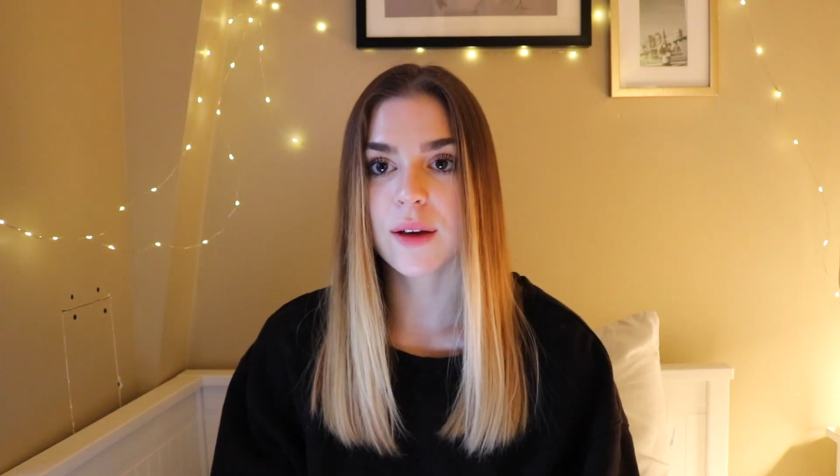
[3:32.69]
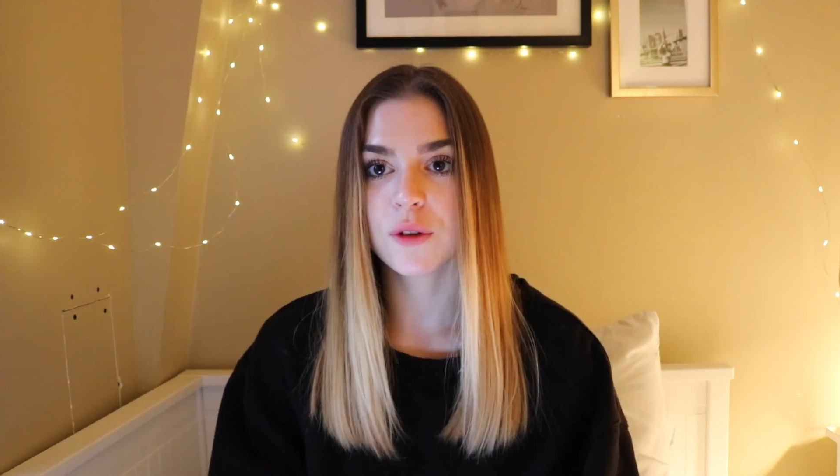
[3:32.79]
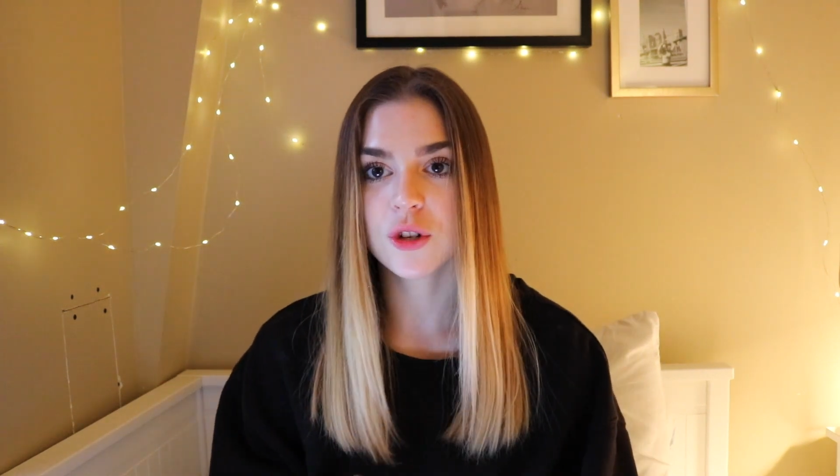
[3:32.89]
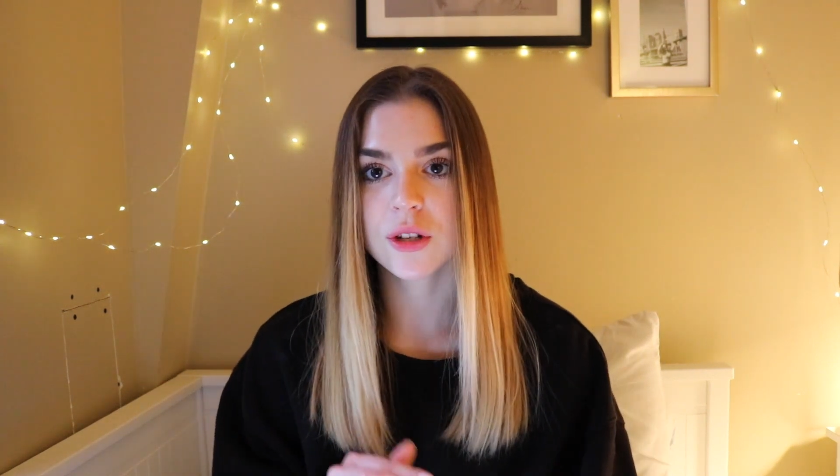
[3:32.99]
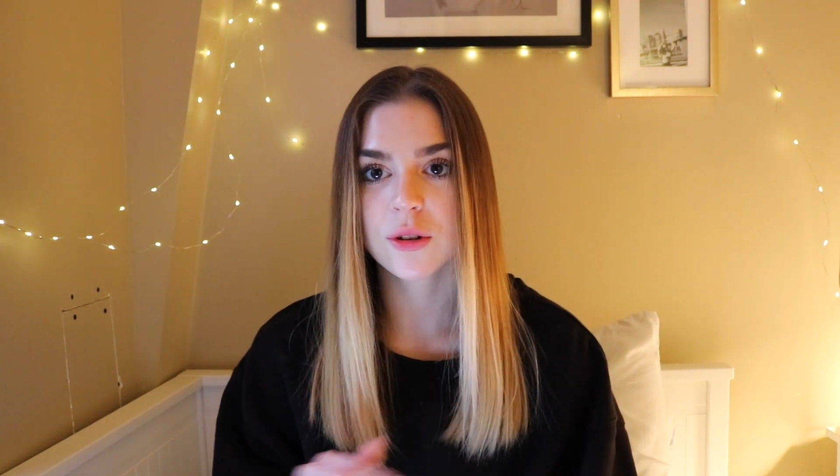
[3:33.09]
if
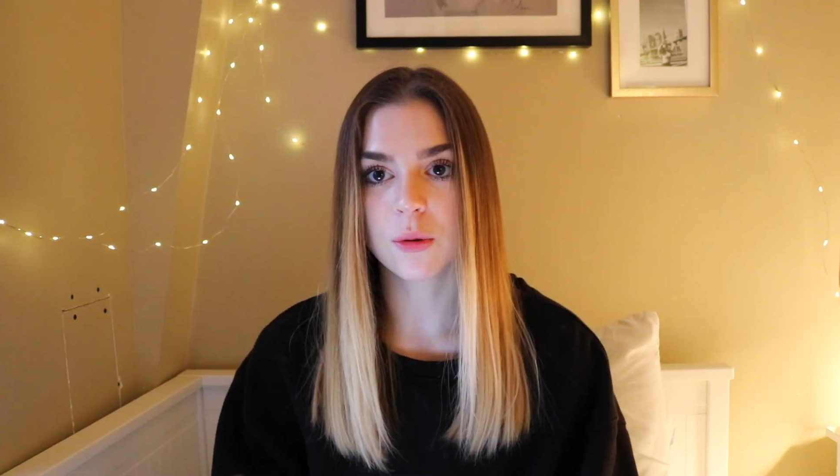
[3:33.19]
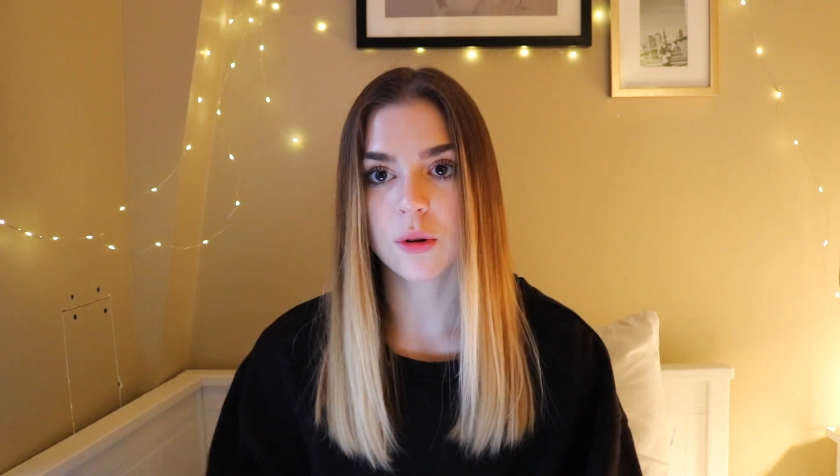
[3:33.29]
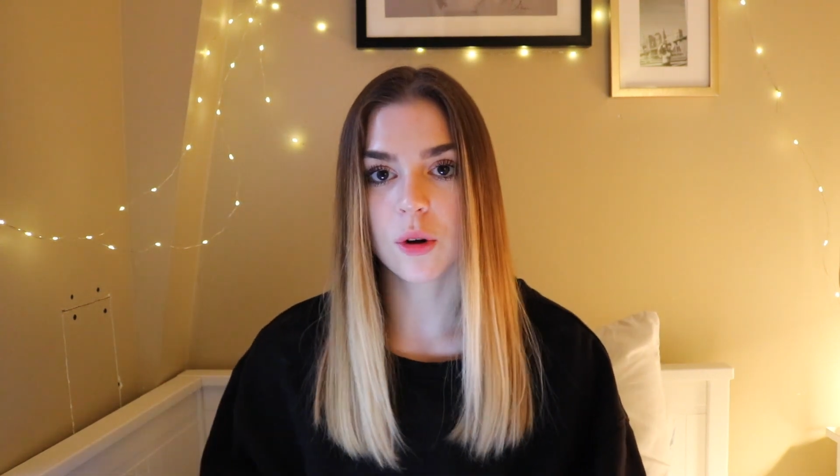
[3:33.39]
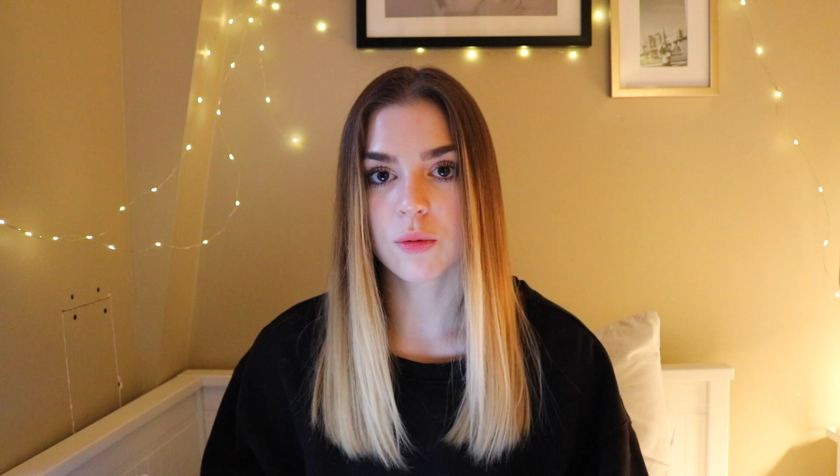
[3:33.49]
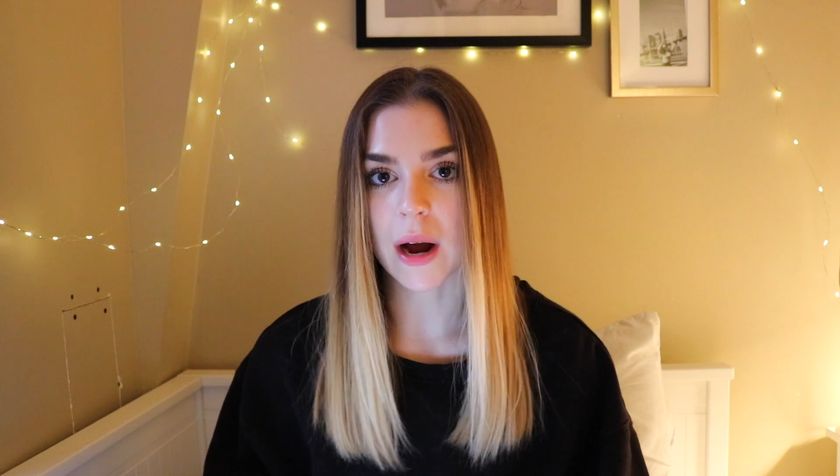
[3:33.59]
you just
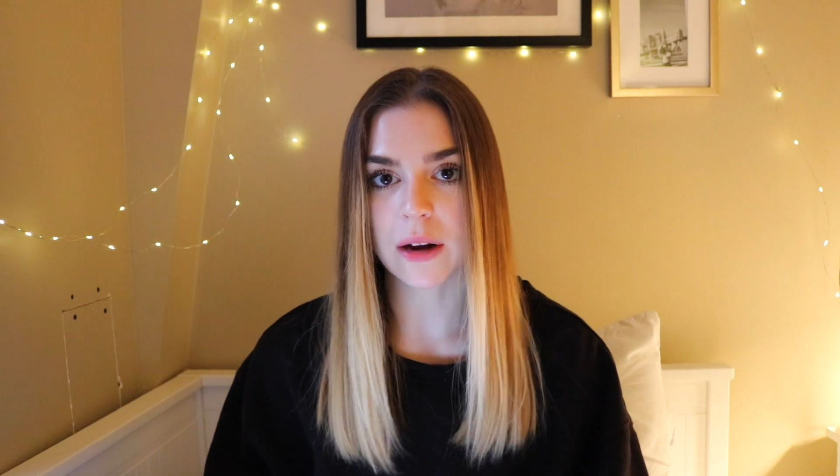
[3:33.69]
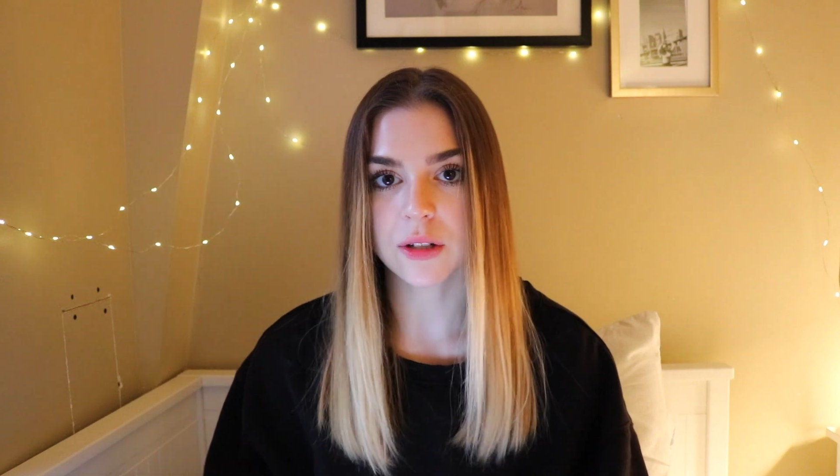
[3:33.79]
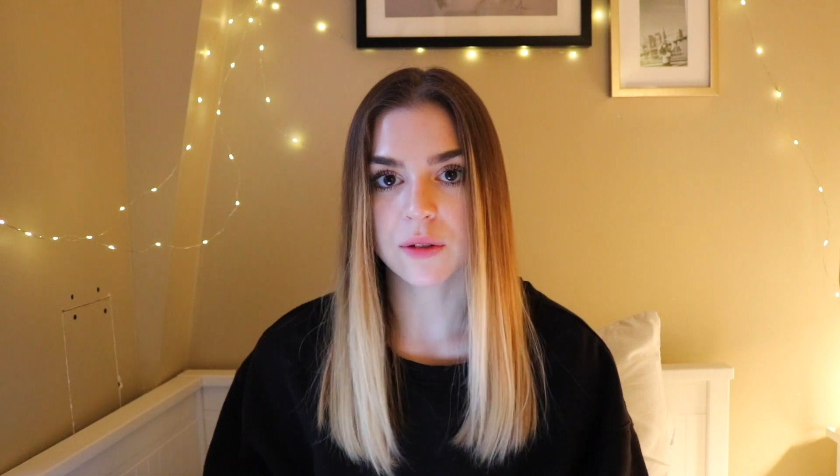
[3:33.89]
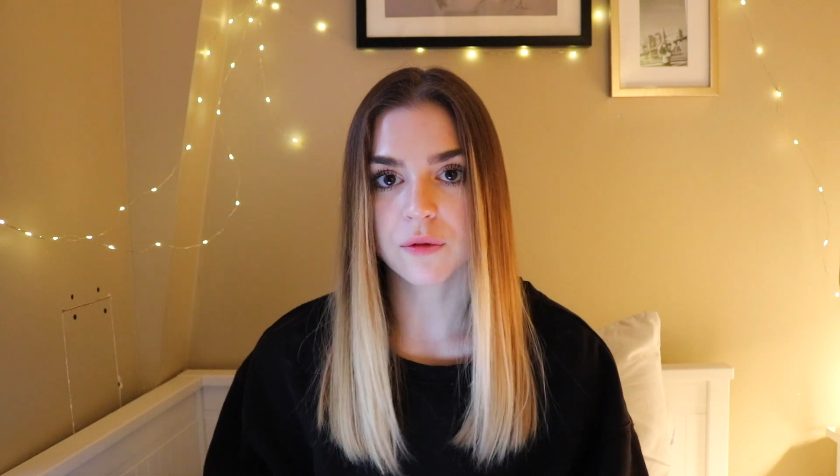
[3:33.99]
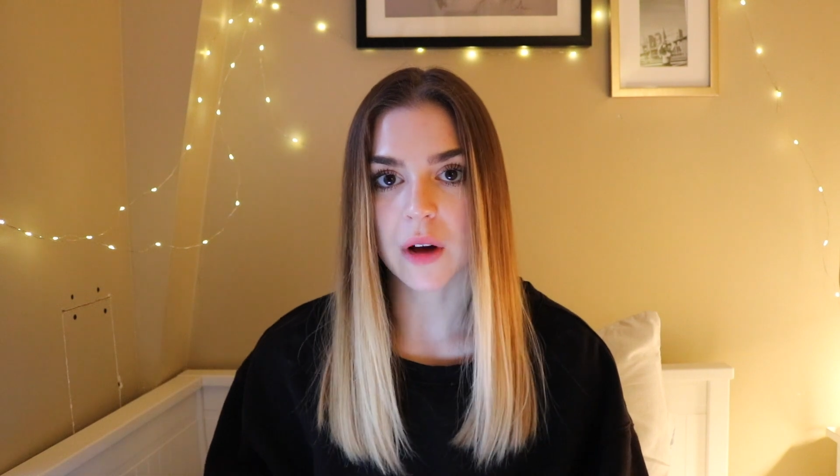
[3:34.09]
Google
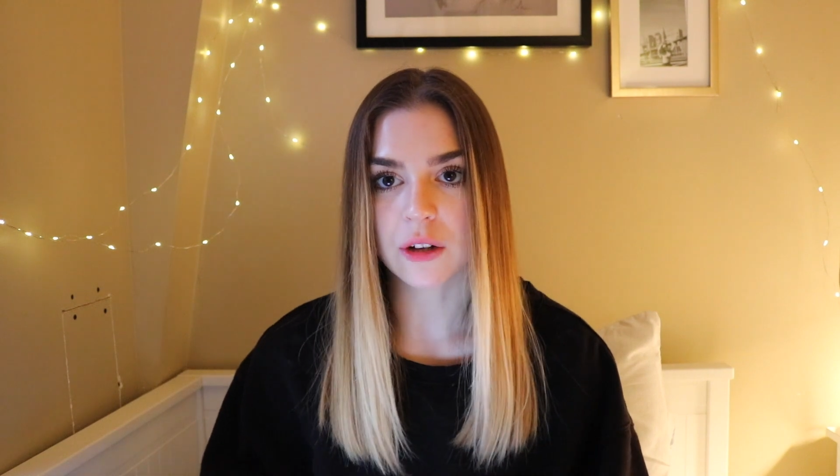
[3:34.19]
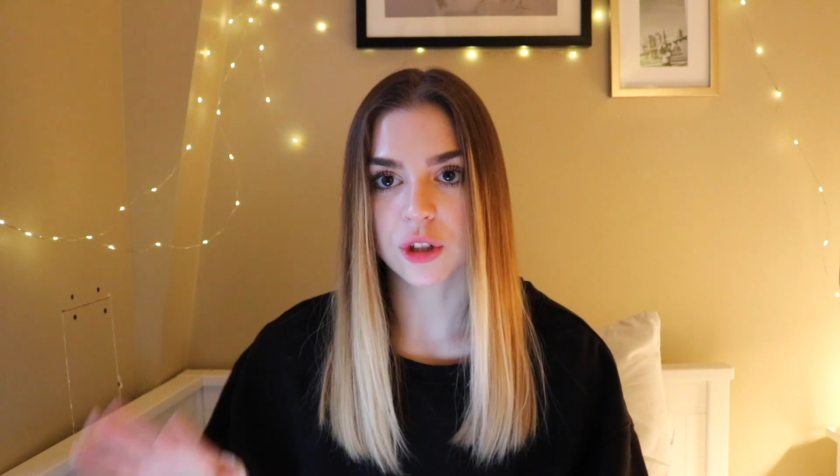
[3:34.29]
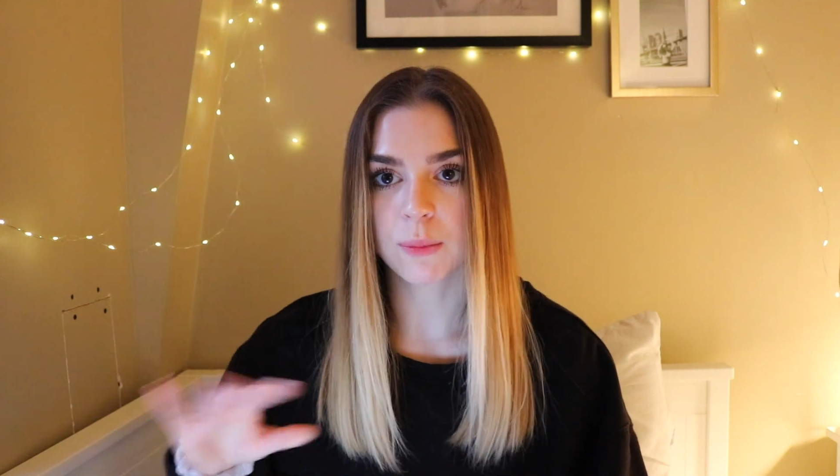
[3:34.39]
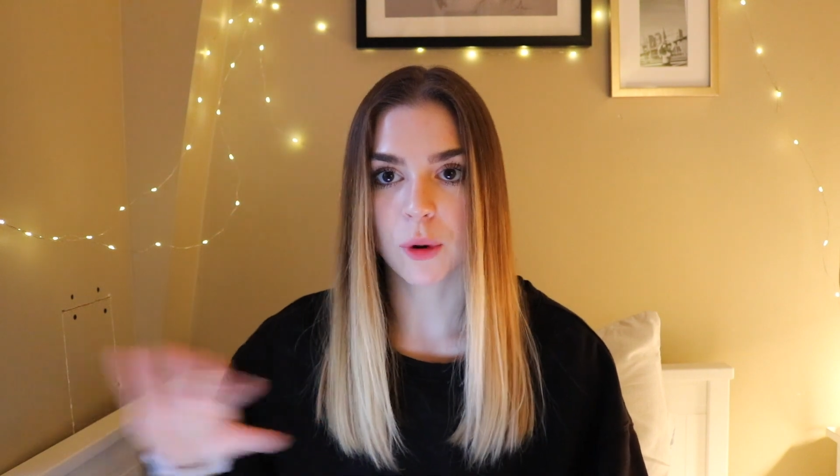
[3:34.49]
Ryerson Fashion